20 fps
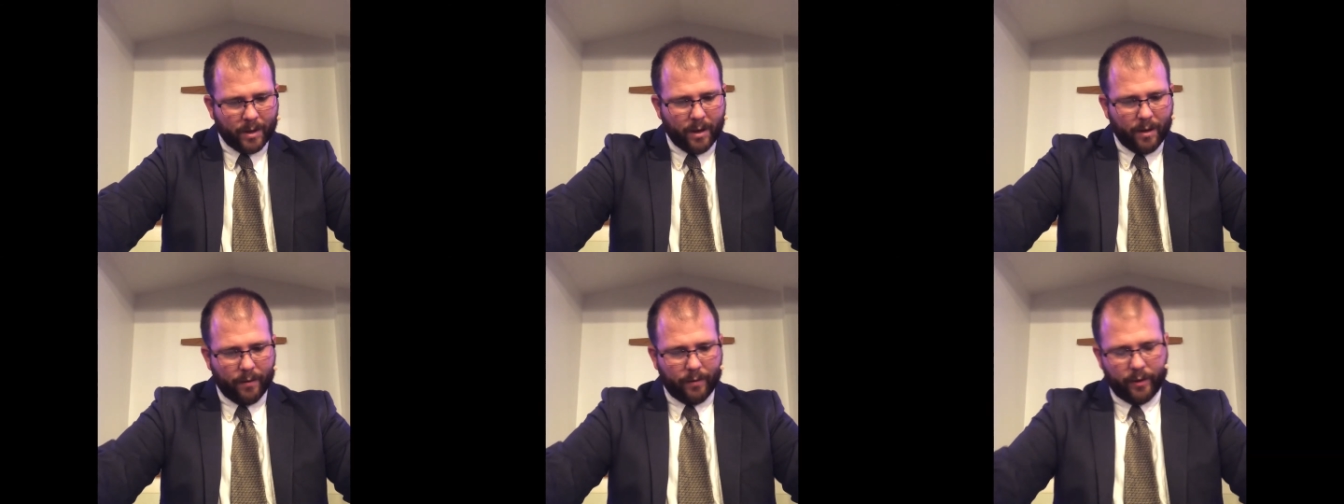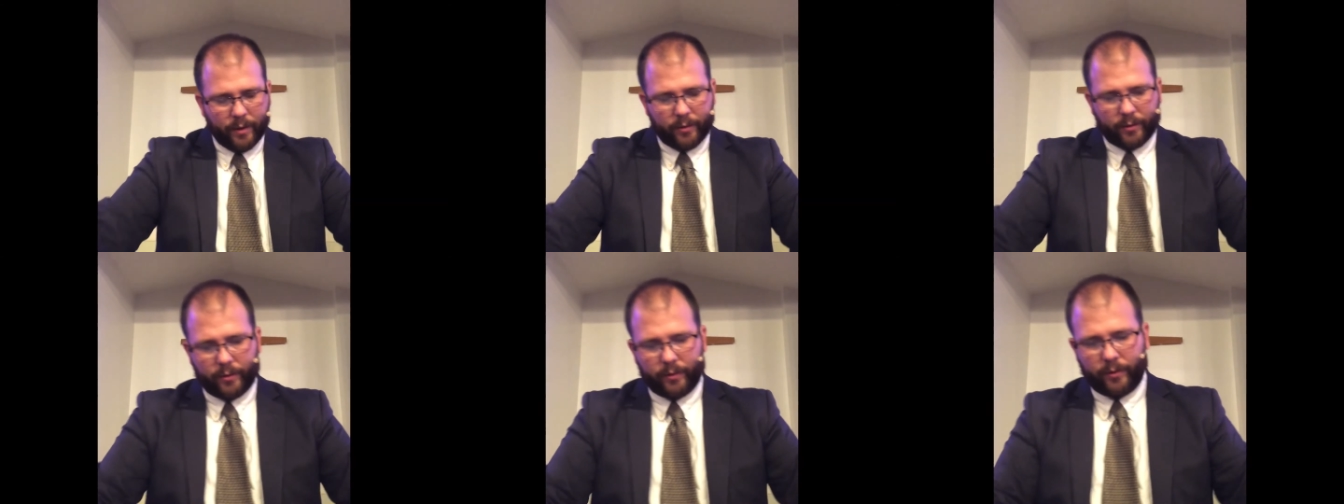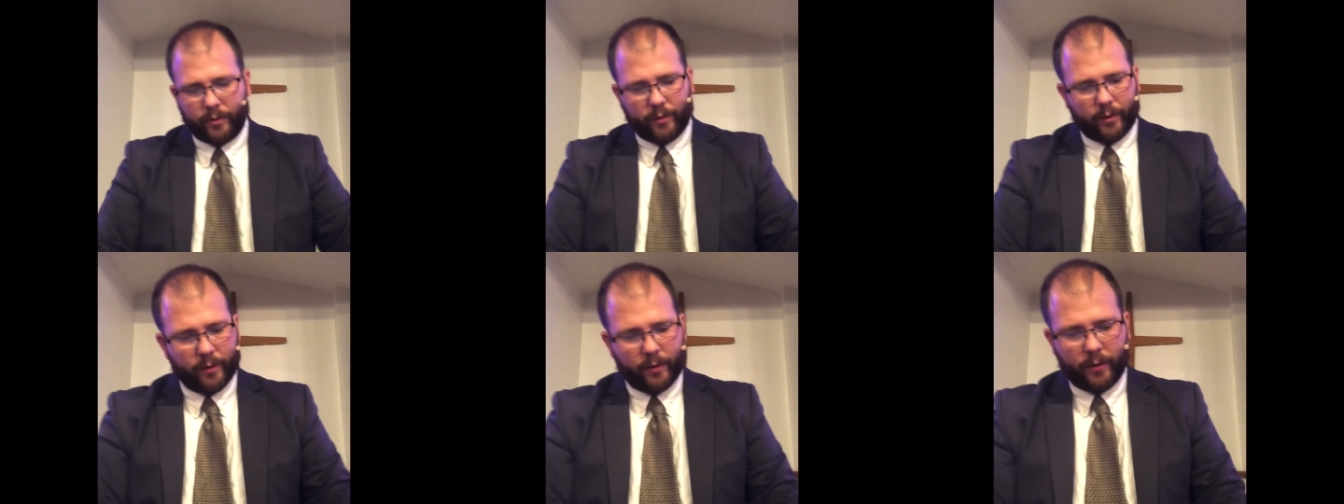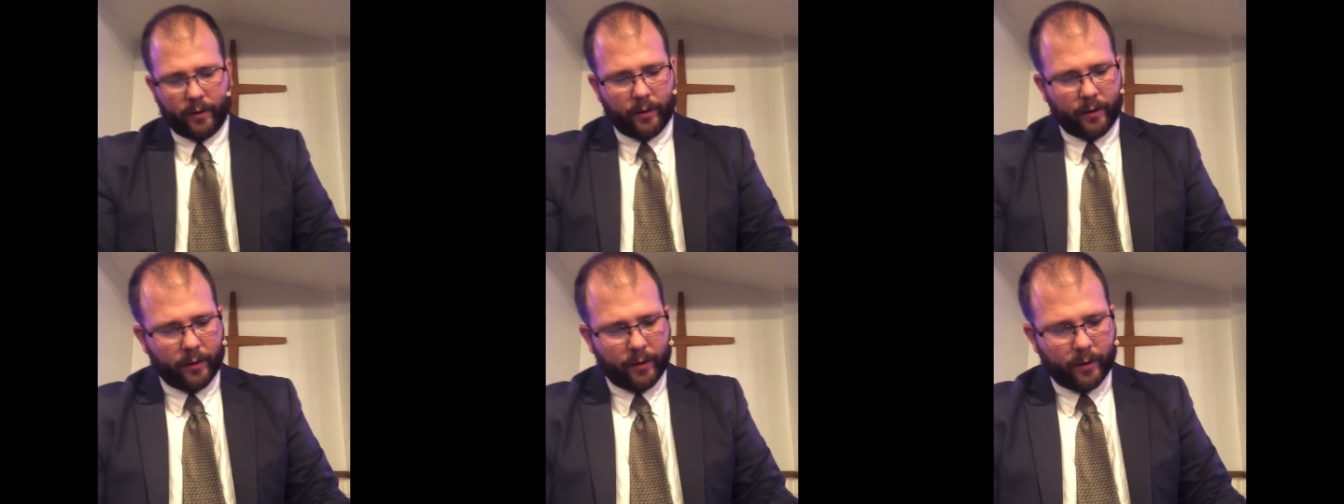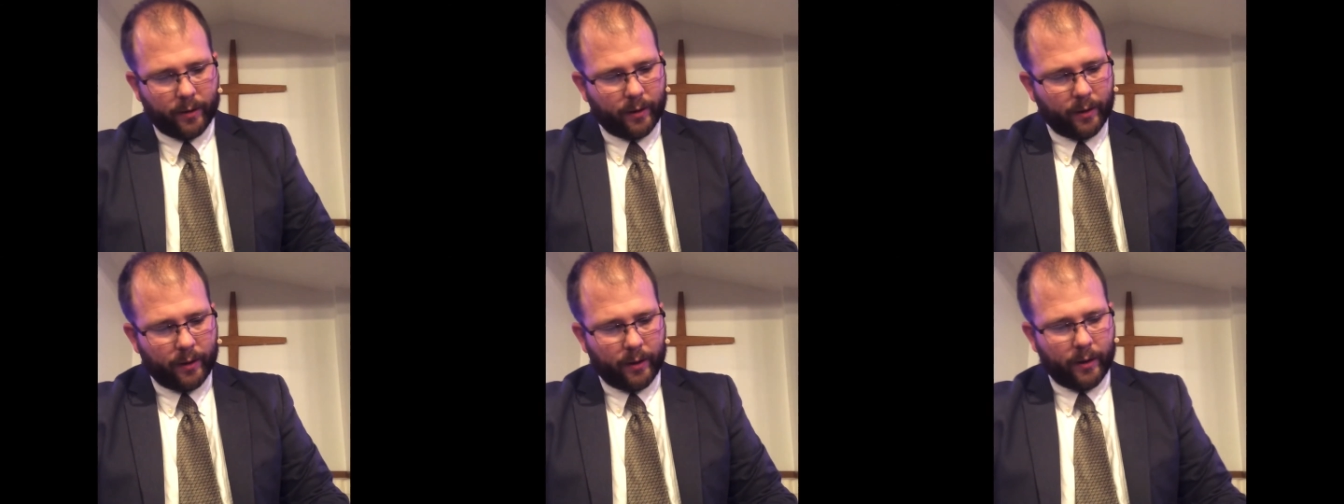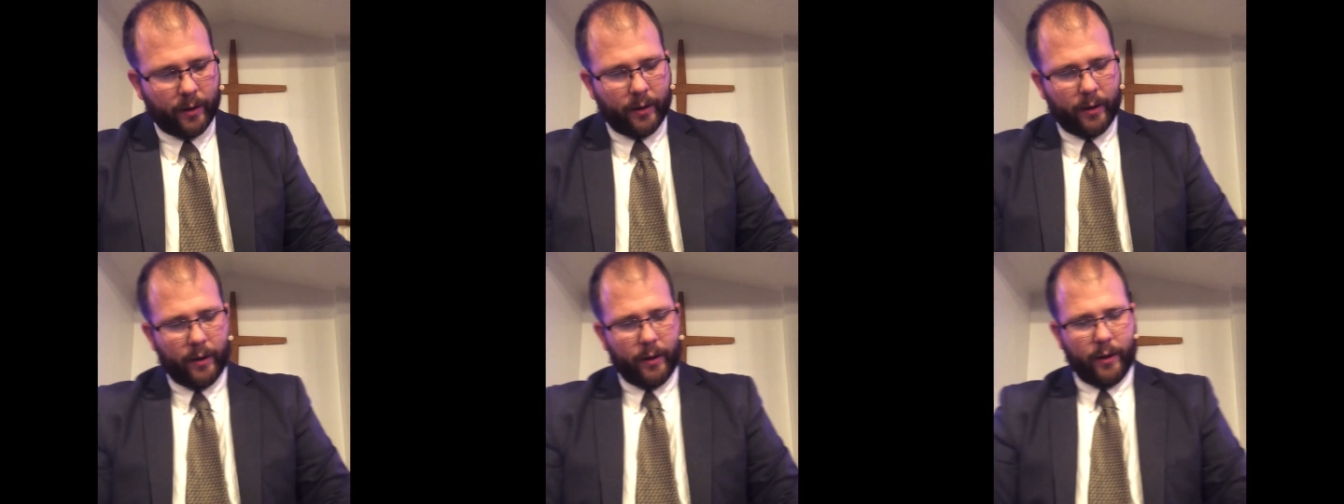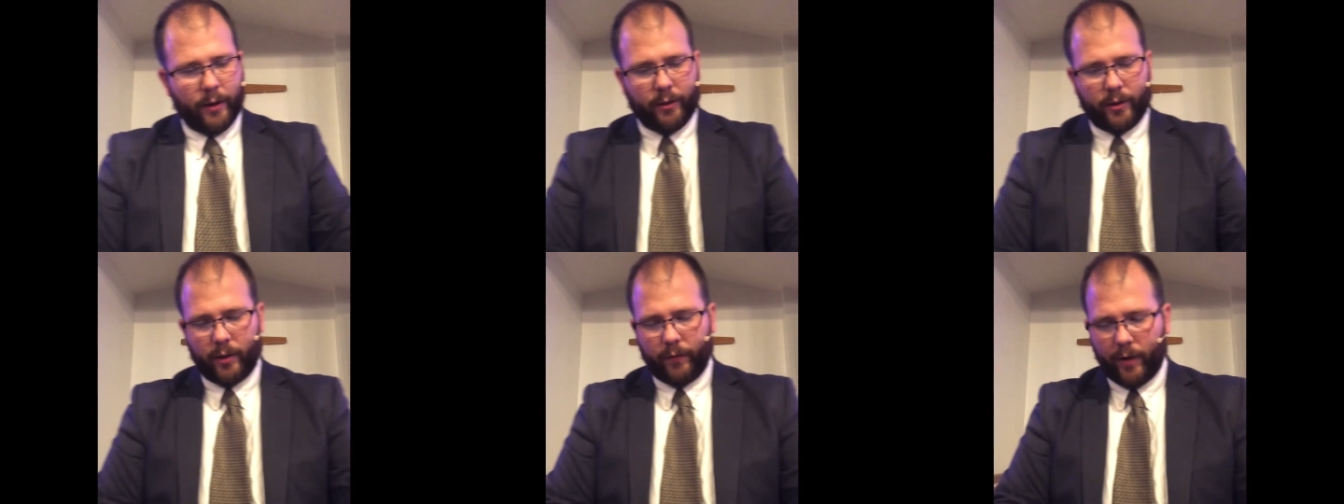This
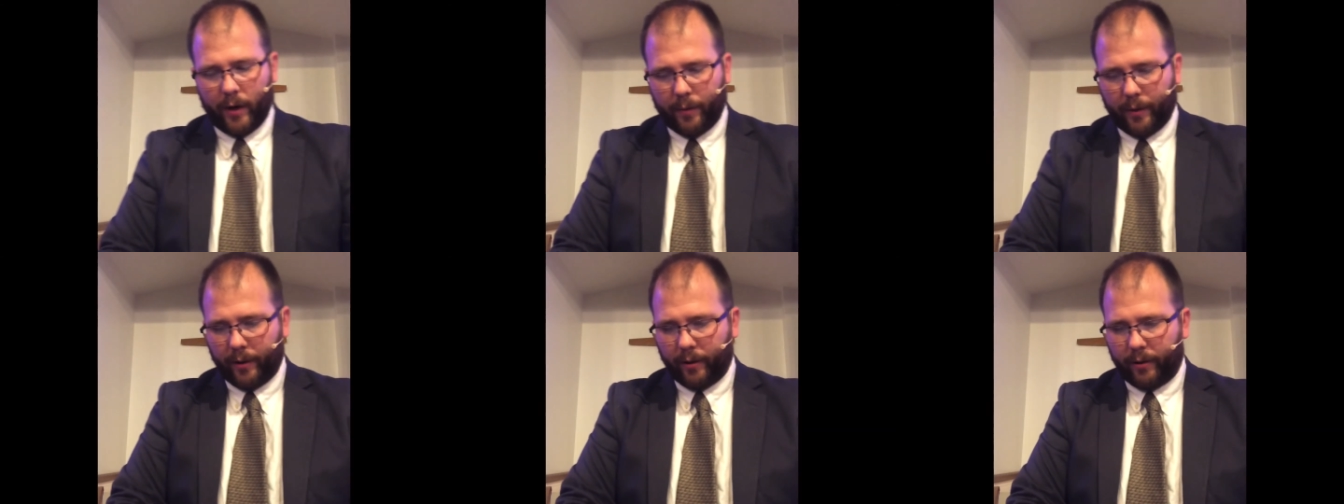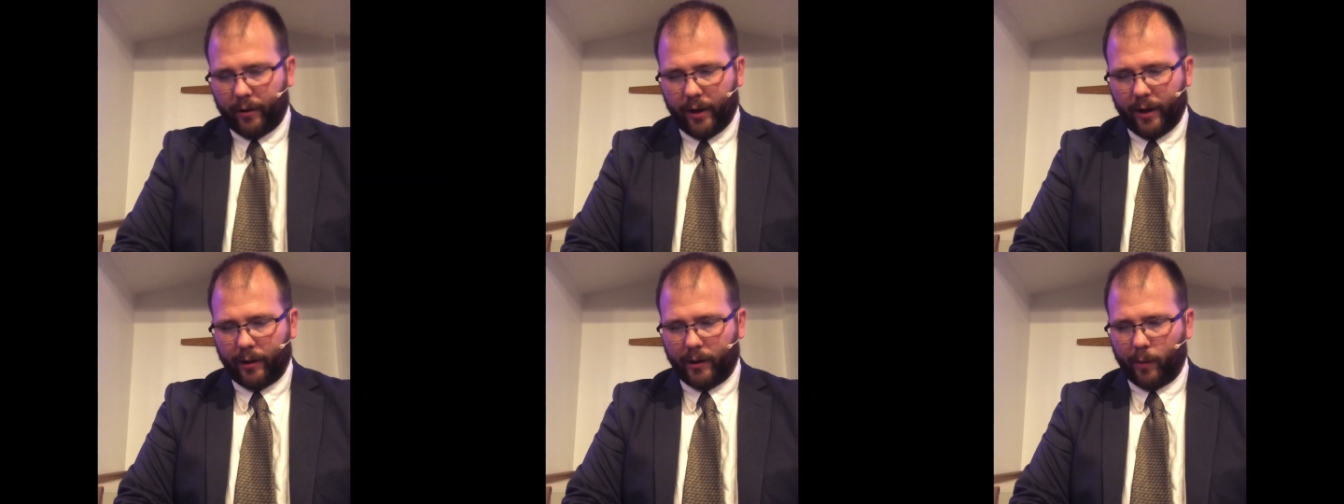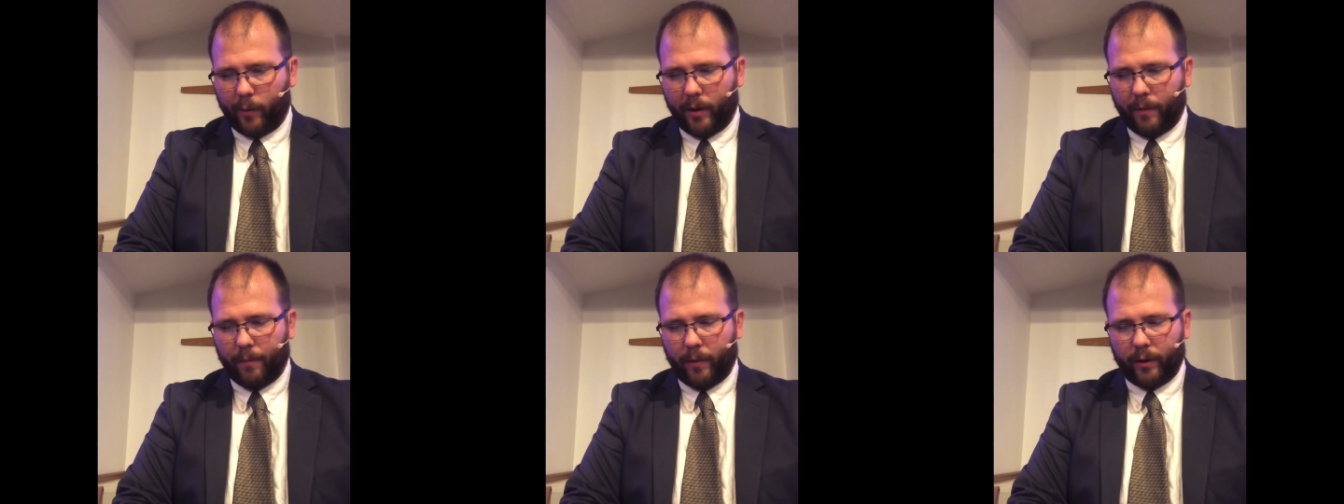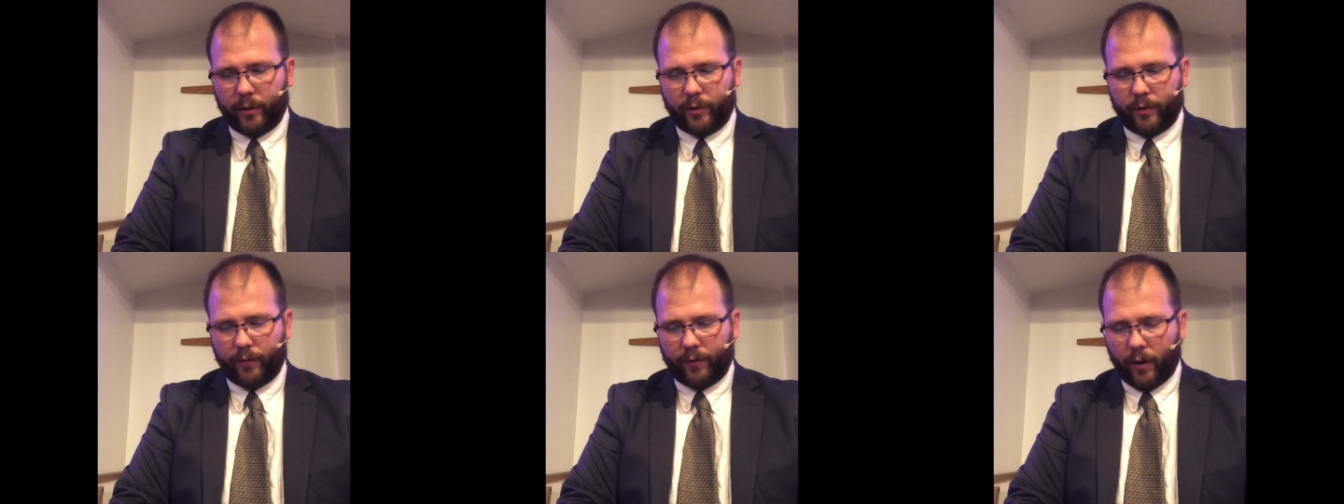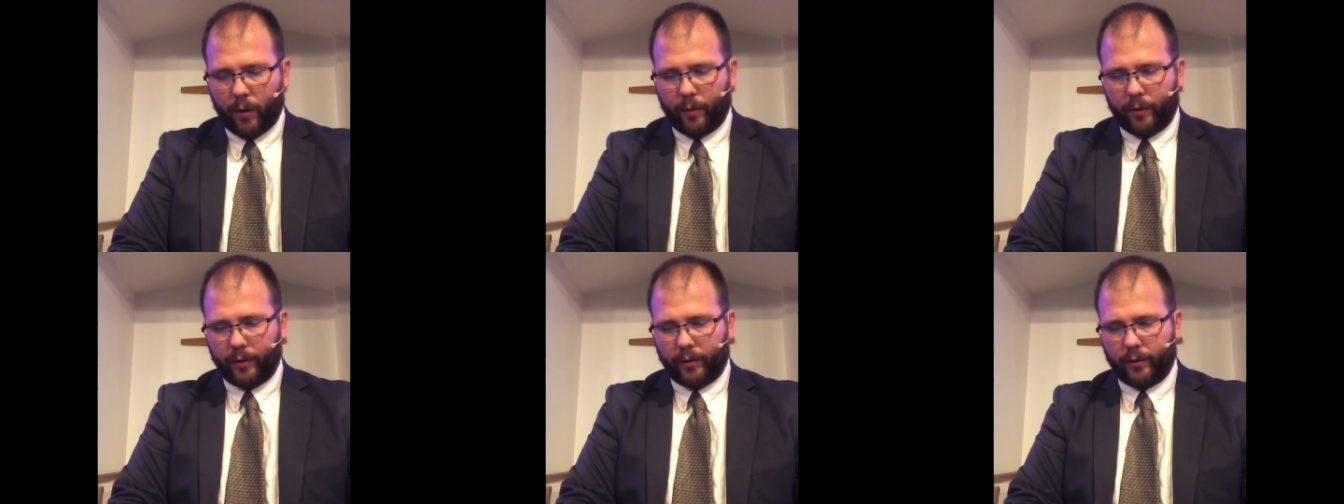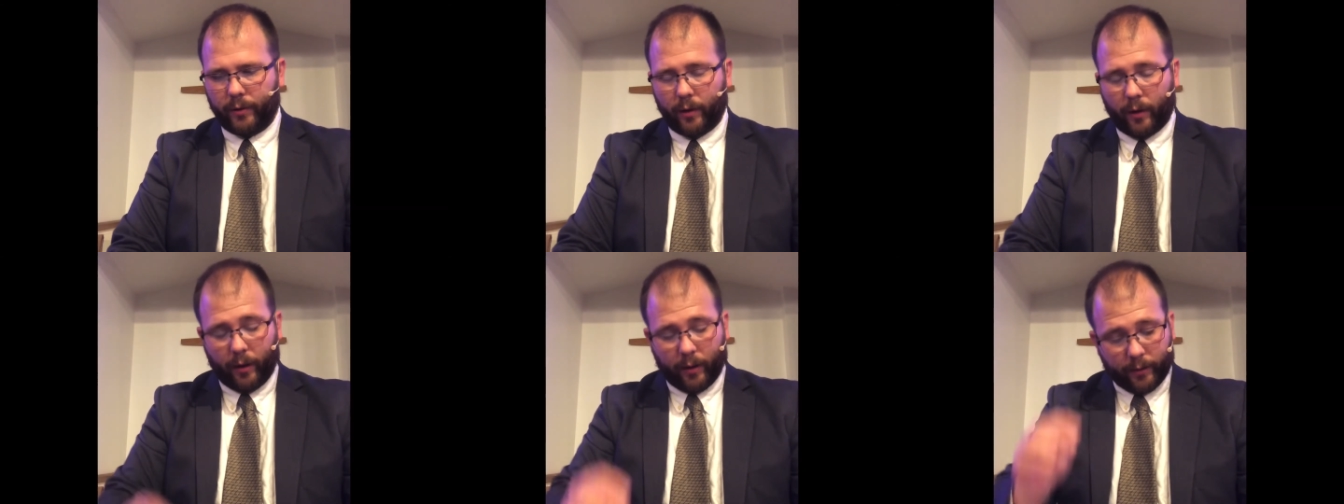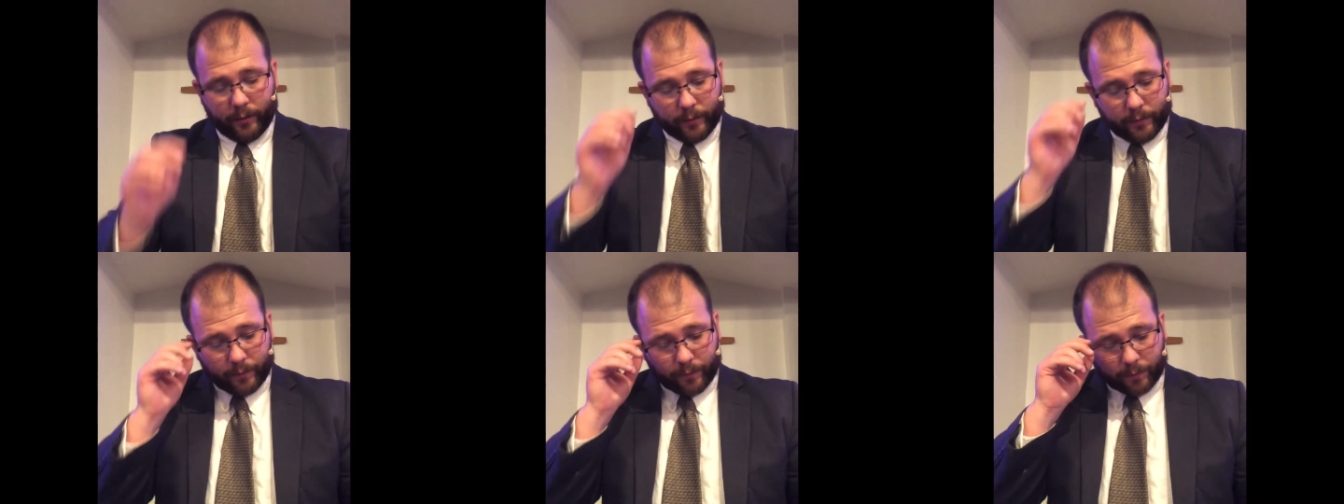is the very thing that we must focus
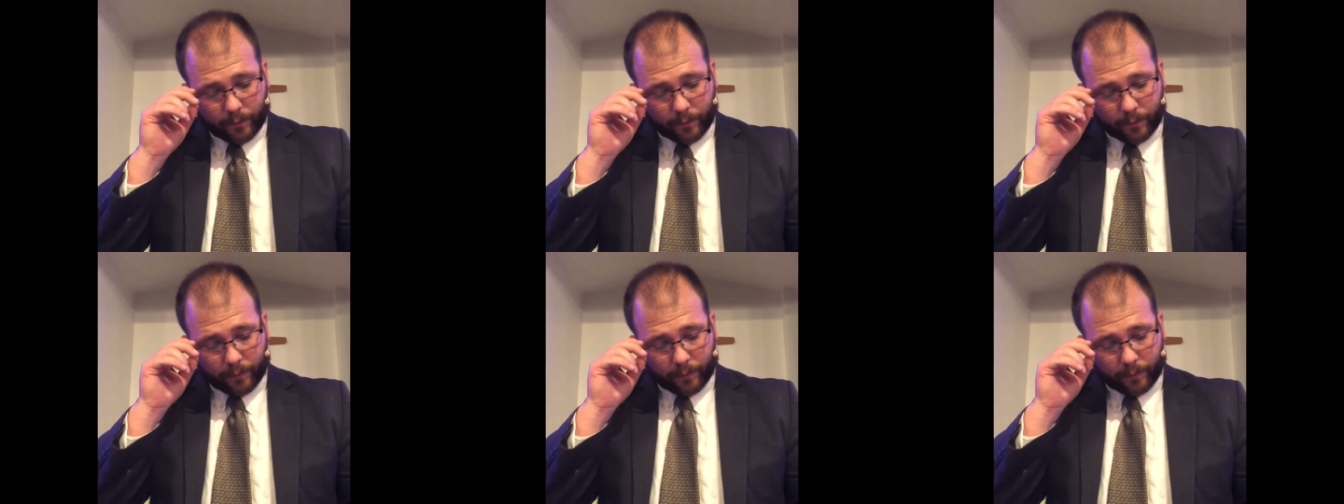on,